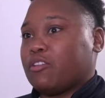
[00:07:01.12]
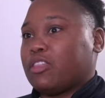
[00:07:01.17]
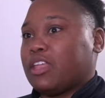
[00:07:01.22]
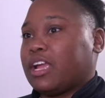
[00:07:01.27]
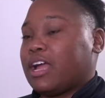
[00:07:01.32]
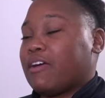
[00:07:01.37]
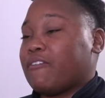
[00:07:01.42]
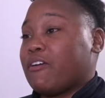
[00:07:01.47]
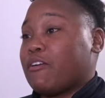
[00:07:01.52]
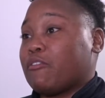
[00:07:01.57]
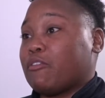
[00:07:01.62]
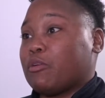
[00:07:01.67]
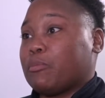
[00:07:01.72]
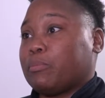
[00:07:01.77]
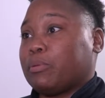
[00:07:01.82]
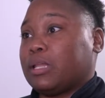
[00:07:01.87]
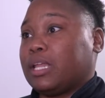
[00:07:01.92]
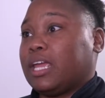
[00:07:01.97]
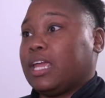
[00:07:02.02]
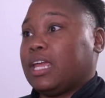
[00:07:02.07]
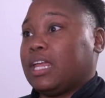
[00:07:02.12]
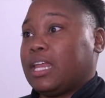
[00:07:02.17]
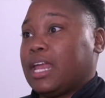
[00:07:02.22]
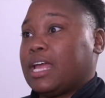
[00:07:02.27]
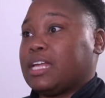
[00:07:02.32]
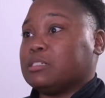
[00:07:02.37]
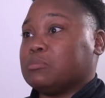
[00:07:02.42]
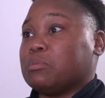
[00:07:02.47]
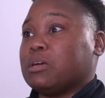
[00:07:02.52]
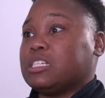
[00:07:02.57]
think I've ever played
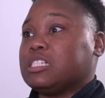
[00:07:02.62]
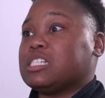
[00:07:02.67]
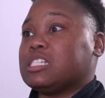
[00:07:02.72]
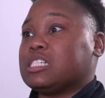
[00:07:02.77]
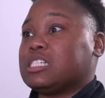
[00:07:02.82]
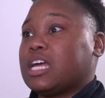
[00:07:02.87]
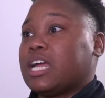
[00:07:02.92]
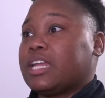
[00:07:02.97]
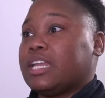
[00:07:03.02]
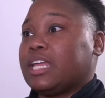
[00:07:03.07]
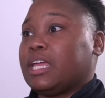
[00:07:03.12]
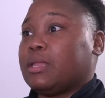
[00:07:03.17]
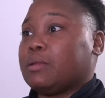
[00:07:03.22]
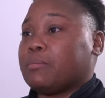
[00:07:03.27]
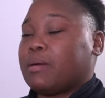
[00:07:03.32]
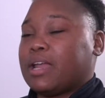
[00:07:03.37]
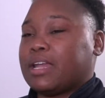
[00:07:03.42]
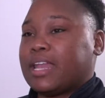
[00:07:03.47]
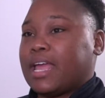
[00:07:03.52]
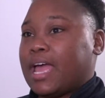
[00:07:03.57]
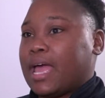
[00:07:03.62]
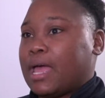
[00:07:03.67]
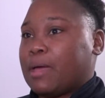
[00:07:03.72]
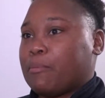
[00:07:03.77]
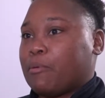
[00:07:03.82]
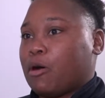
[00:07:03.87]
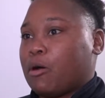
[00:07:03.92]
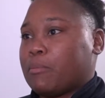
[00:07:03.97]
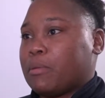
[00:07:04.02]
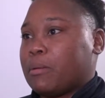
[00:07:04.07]
as much as I did. My
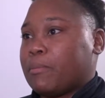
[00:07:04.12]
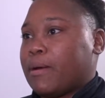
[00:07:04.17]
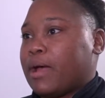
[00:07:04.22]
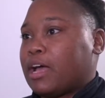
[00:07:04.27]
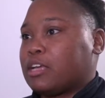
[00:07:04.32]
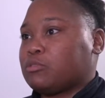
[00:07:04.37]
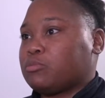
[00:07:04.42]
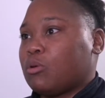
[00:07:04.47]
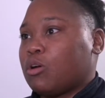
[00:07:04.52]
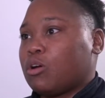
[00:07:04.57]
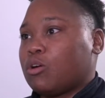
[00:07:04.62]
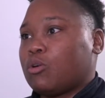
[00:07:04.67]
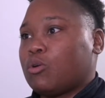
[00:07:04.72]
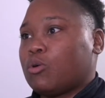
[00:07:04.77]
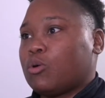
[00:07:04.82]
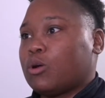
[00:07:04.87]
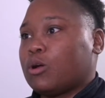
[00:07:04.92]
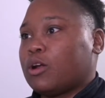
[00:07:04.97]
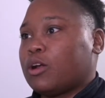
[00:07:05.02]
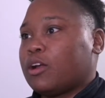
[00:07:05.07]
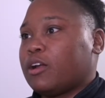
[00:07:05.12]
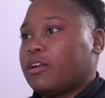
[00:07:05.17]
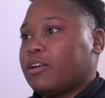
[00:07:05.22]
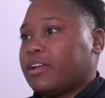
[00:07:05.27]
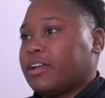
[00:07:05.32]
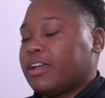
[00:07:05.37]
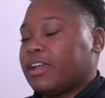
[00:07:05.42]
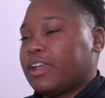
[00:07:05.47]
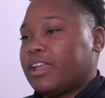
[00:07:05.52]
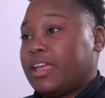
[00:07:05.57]
dad bought me a basketball court,
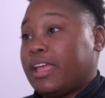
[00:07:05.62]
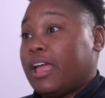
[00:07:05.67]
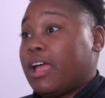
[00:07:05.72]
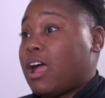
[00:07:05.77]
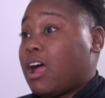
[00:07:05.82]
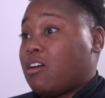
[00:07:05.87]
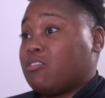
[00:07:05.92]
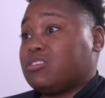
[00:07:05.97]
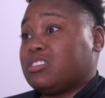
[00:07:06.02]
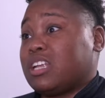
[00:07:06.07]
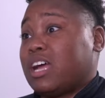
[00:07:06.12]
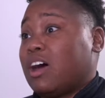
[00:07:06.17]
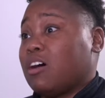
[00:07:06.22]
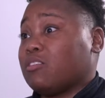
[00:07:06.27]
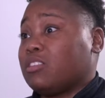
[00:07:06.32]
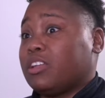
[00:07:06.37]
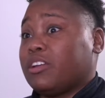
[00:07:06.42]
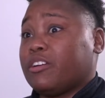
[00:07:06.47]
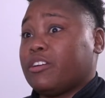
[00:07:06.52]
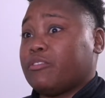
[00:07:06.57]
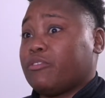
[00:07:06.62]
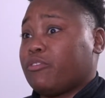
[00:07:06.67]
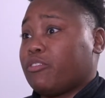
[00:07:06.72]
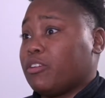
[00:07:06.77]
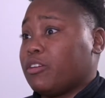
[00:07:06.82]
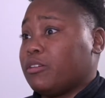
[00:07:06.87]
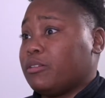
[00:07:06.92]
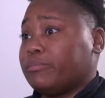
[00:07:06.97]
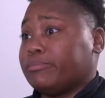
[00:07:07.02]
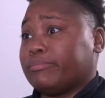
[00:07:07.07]
and I was just out there
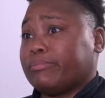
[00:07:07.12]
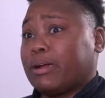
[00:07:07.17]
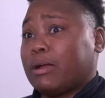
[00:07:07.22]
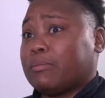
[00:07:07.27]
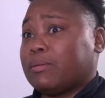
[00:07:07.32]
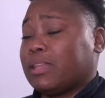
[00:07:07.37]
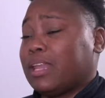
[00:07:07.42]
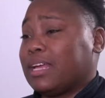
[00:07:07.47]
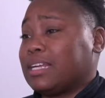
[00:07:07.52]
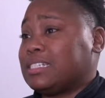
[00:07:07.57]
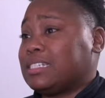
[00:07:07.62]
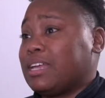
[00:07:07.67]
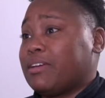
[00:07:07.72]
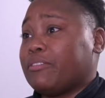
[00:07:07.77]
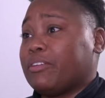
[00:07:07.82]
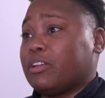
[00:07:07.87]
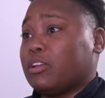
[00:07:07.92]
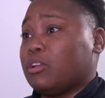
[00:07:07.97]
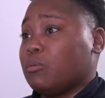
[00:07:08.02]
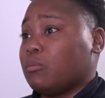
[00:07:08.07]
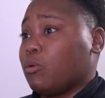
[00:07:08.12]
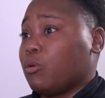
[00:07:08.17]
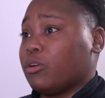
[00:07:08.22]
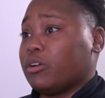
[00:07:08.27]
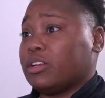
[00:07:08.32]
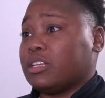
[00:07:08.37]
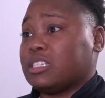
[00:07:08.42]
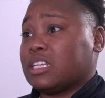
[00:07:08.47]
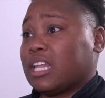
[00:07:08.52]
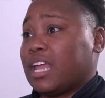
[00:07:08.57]
from probably like 7 in the
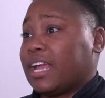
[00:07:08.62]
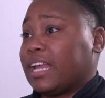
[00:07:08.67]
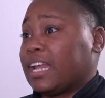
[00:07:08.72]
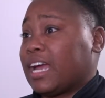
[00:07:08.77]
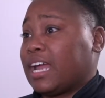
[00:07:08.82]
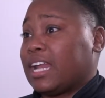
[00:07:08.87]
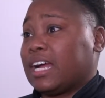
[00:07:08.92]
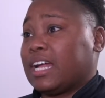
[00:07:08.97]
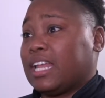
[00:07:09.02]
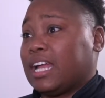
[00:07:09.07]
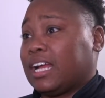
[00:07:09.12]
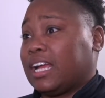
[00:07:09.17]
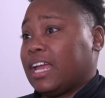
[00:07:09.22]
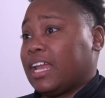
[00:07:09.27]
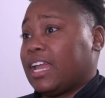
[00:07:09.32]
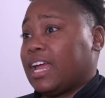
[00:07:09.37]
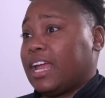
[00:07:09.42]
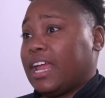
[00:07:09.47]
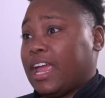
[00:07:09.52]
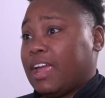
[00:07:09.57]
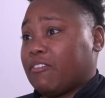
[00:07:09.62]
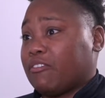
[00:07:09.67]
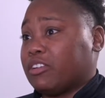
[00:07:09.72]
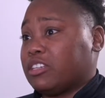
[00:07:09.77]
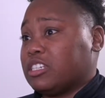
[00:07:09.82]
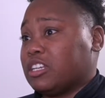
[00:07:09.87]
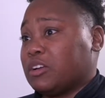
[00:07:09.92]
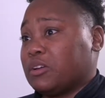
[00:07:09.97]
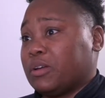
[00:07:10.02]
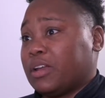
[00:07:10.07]
morning to like 9 o'clock at night every
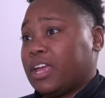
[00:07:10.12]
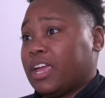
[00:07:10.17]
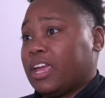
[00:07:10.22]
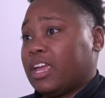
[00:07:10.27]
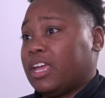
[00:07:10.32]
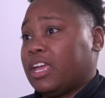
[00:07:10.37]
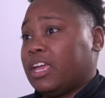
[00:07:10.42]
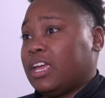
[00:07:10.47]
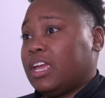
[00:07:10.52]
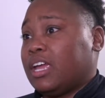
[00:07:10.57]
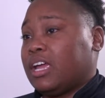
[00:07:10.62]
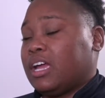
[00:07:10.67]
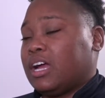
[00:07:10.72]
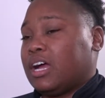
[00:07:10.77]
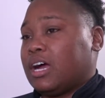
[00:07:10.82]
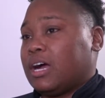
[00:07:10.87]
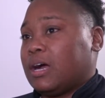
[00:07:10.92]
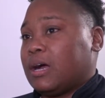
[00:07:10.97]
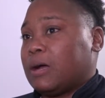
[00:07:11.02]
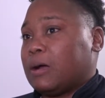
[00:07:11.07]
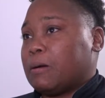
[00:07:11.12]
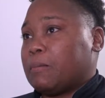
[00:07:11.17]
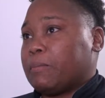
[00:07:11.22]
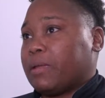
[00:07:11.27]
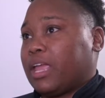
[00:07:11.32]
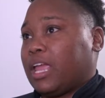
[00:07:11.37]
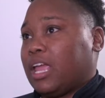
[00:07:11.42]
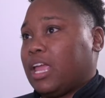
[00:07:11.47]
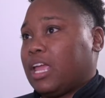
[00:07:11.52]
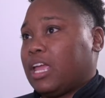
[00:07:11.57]
single day.
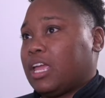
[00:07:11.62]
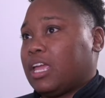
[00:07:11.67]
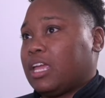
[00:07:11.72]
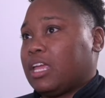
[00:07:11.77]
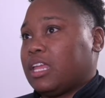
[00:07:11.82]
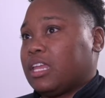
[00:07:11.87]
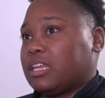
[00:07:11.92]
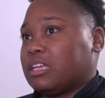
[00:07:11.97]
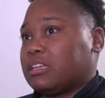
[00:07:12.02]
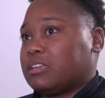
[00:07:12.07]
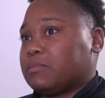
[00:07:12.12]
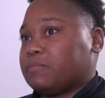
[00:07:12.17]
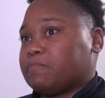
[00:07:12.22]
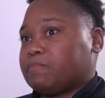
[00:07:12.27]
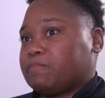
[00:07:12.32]
And